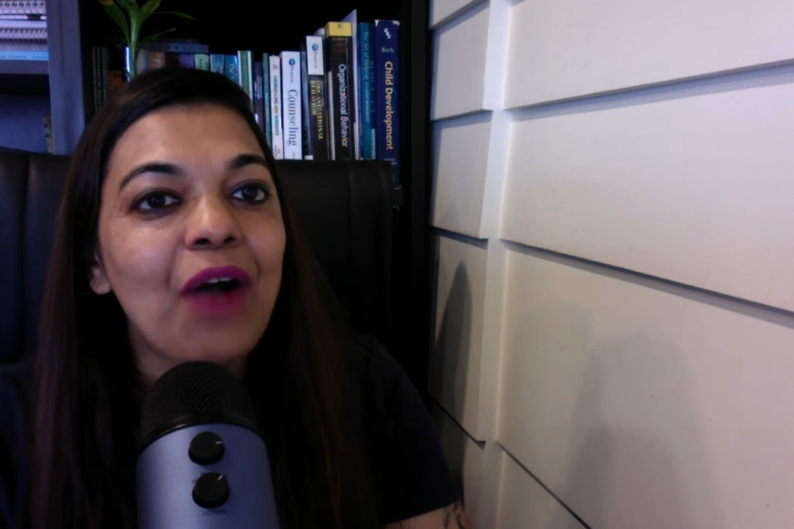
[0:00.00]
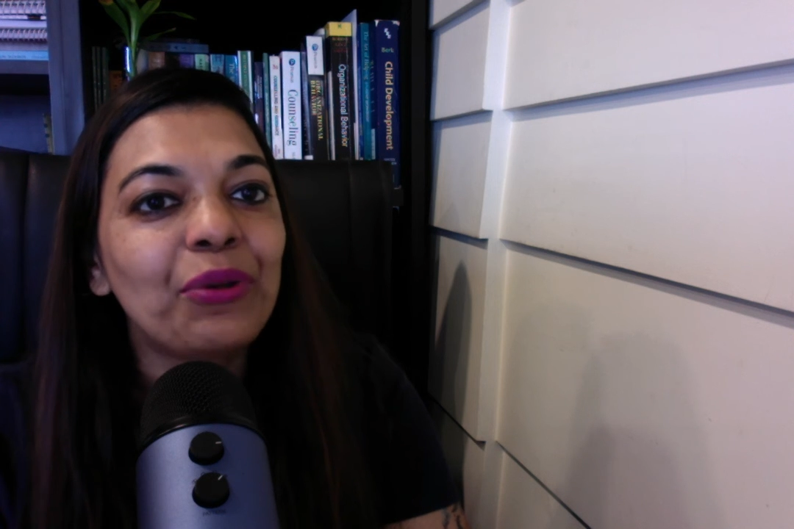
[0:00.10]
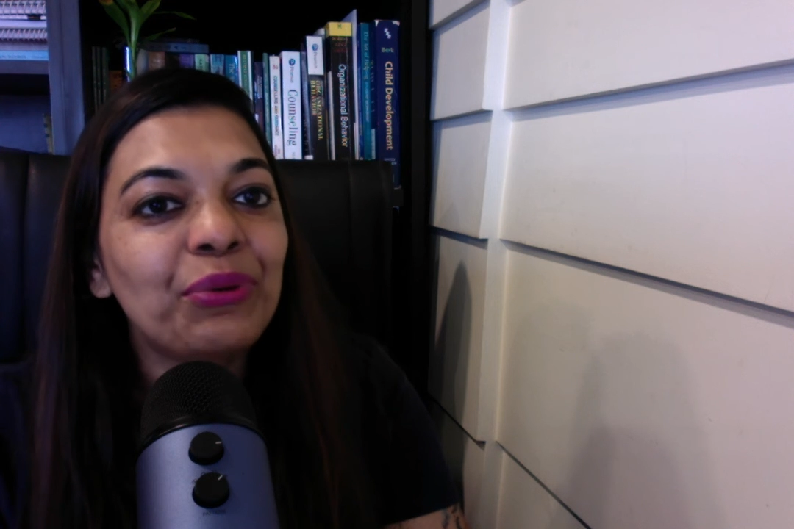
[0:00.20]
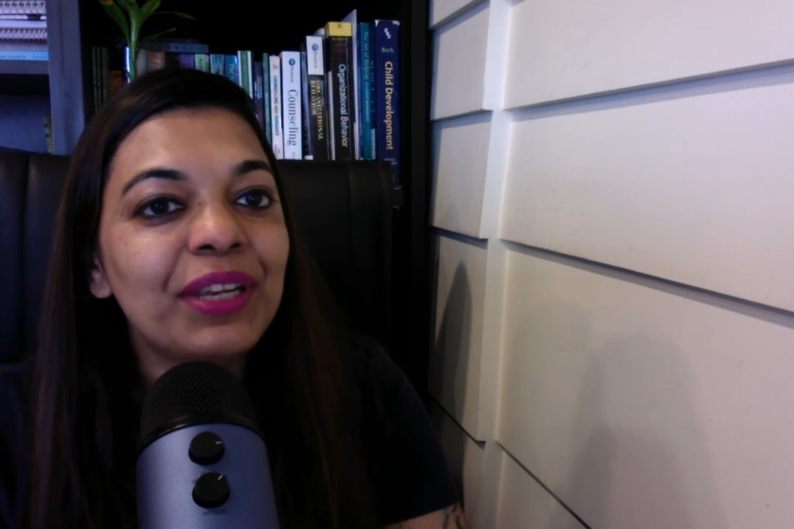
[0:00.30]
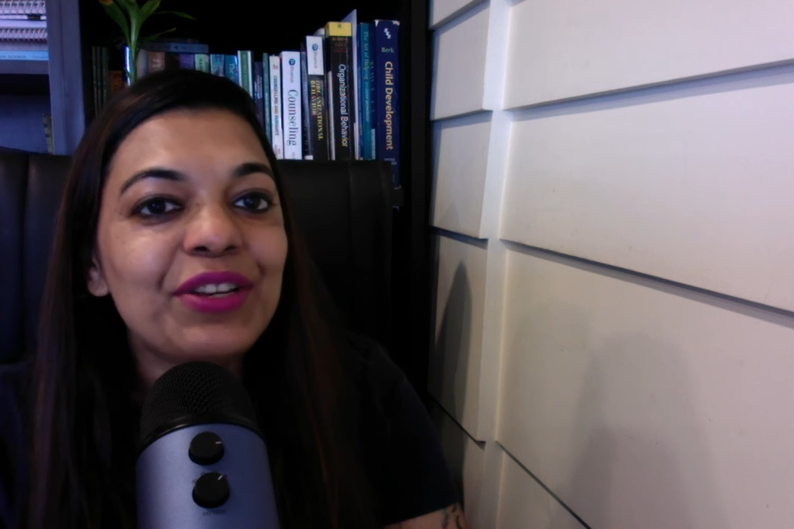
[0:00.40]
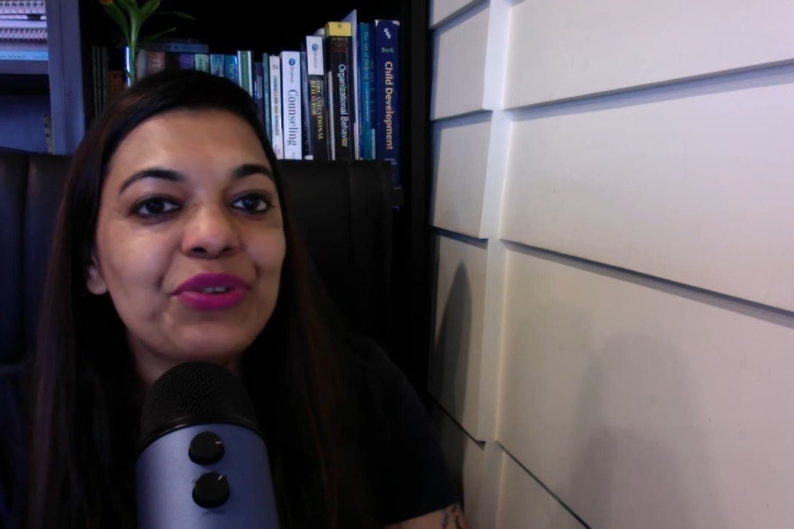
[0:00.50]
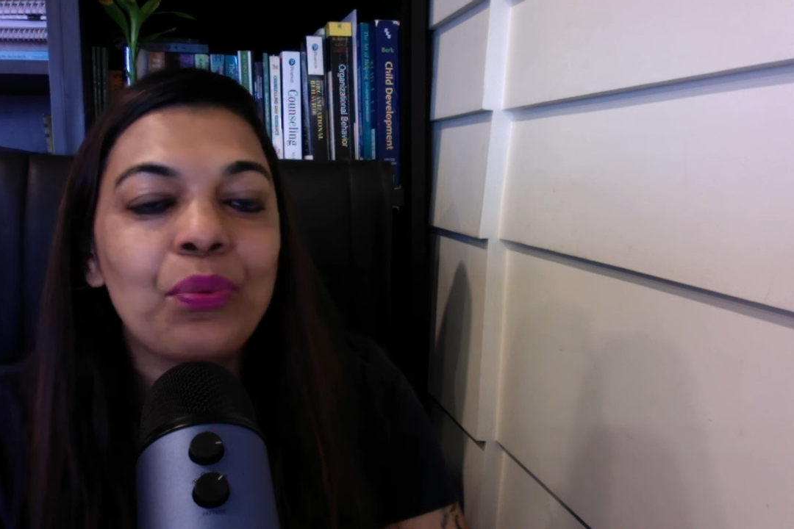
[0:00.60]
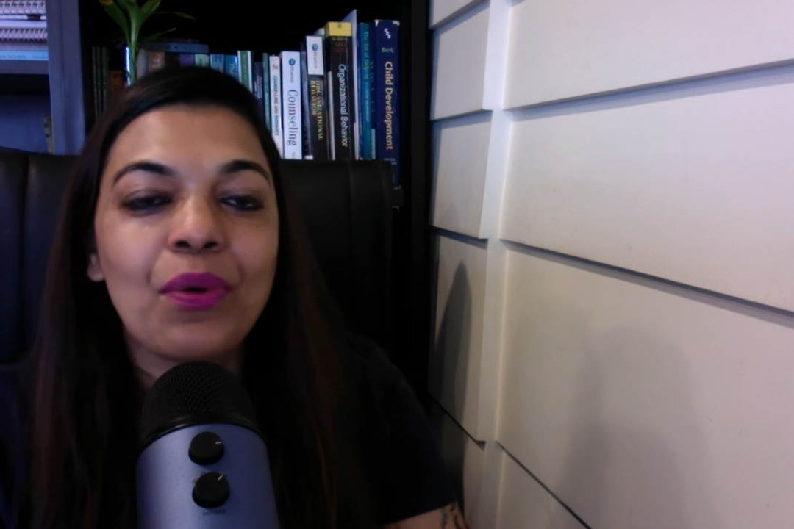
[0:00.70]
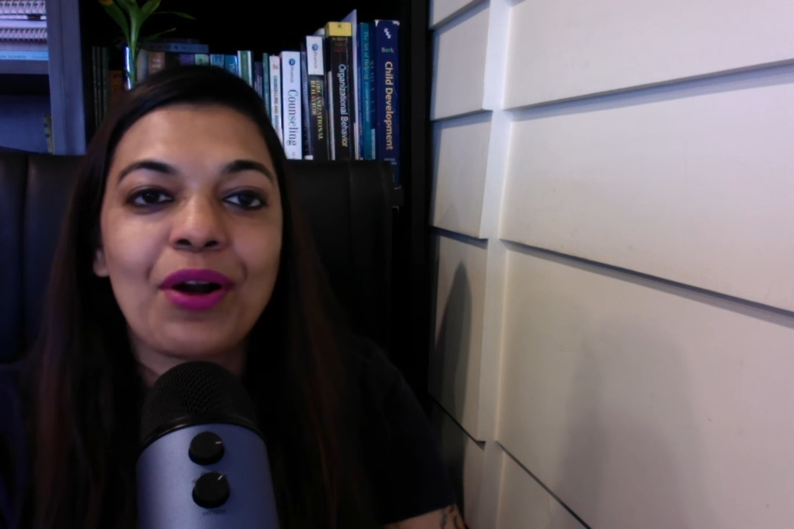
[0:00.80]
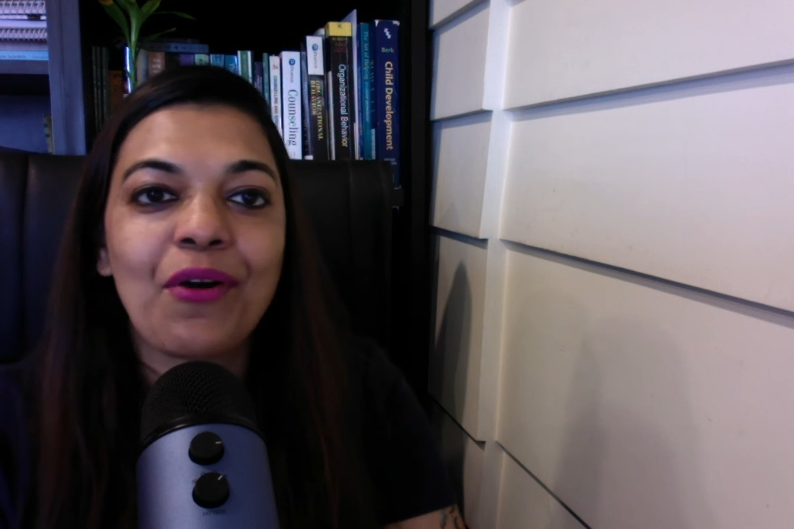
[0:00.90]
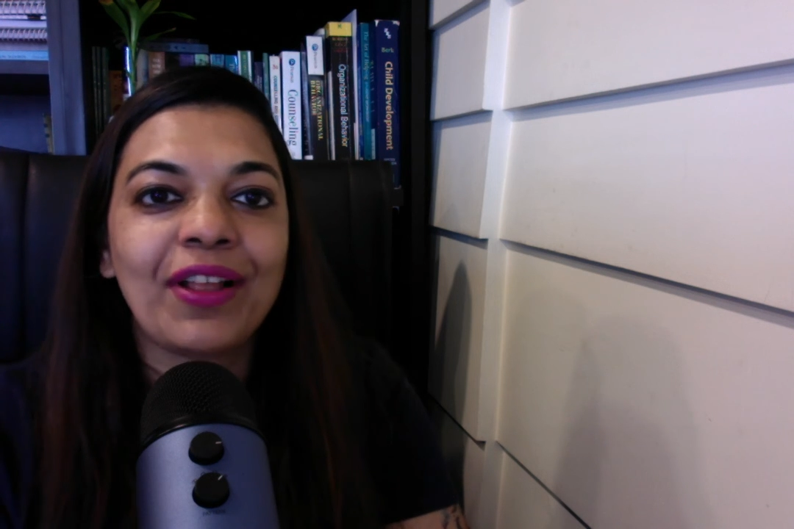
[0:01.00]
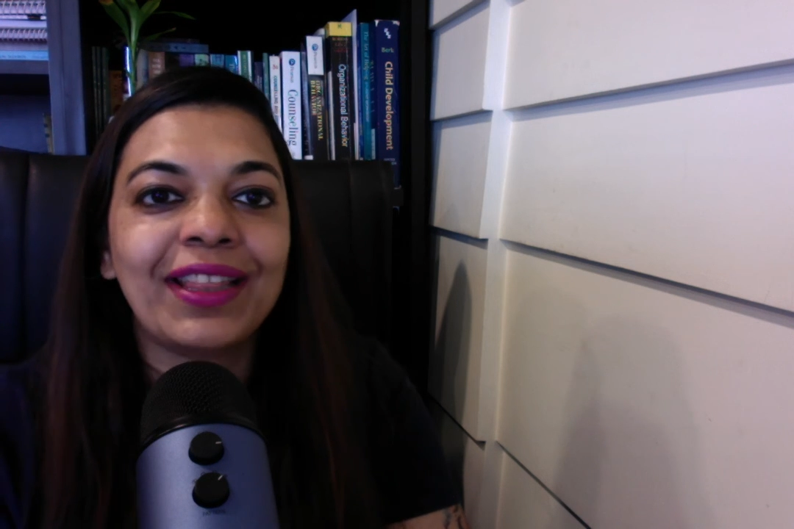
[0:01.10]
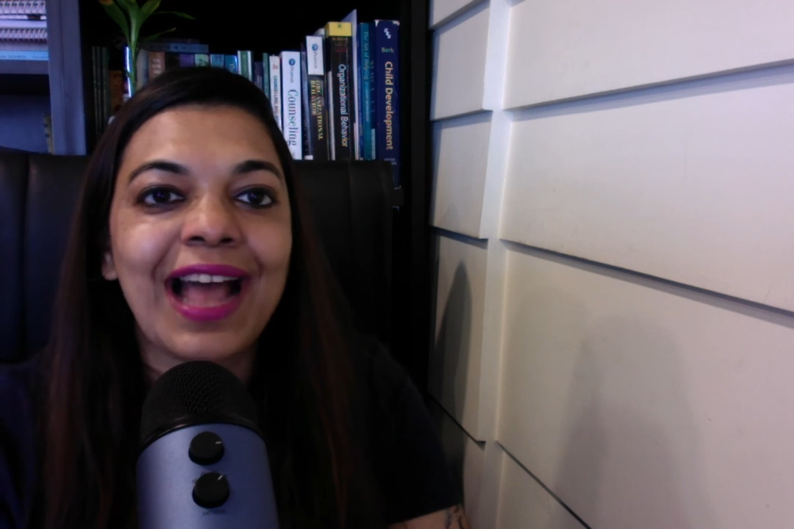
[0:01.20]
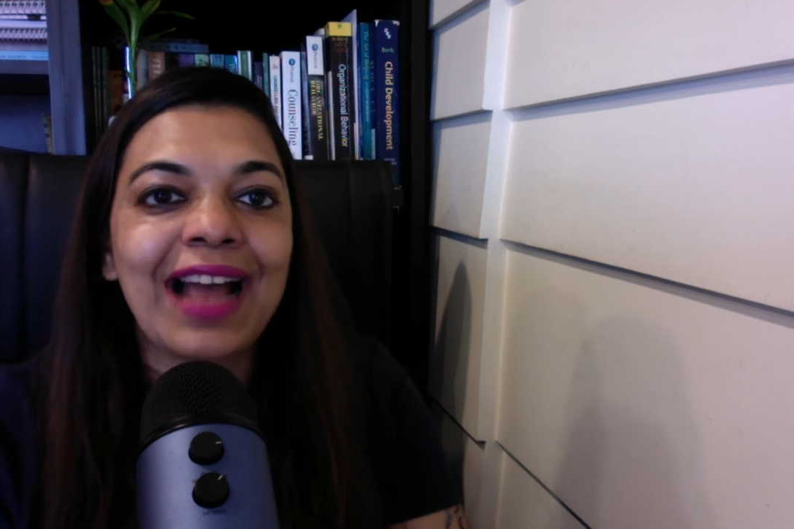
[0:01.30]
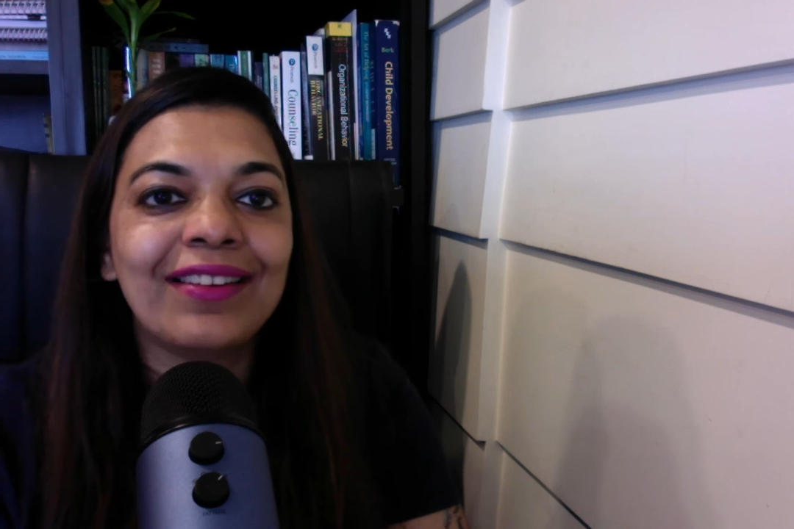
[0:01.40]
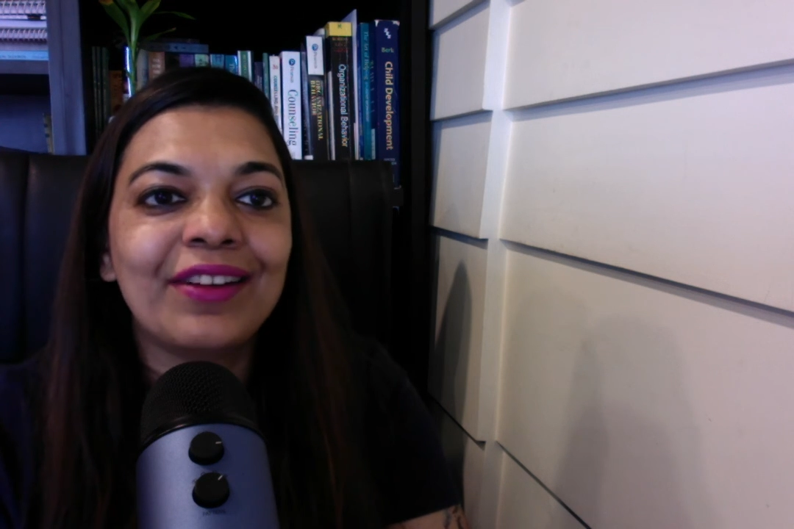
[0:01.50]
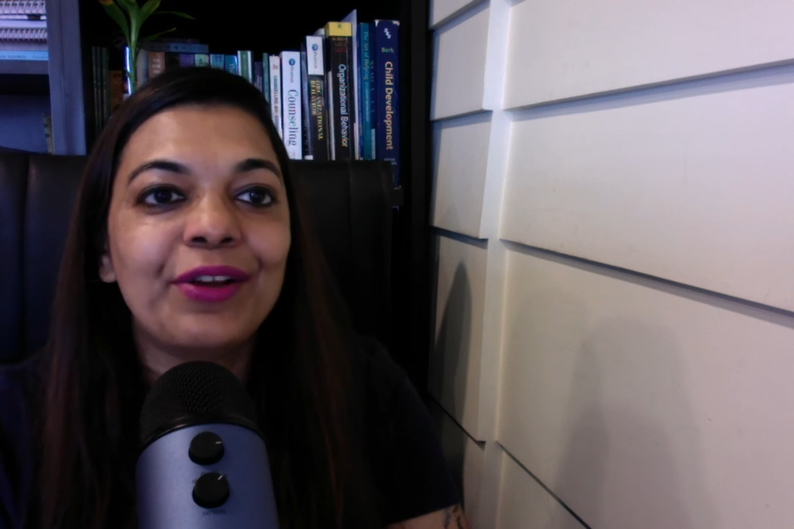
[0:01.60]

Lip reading: you need to work on that